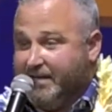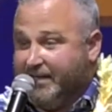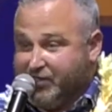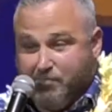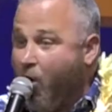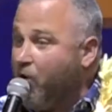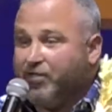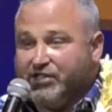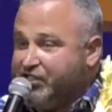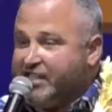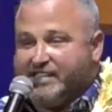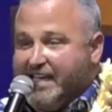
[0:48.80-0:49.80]
And it's more than
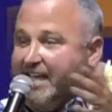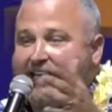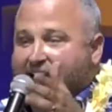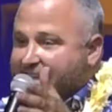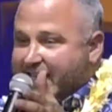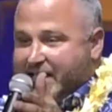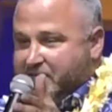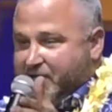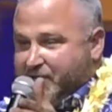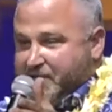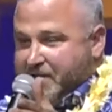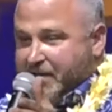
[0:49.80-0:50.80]
just any
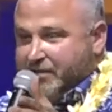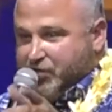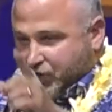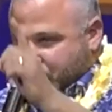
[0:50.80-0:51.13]
deal, it's the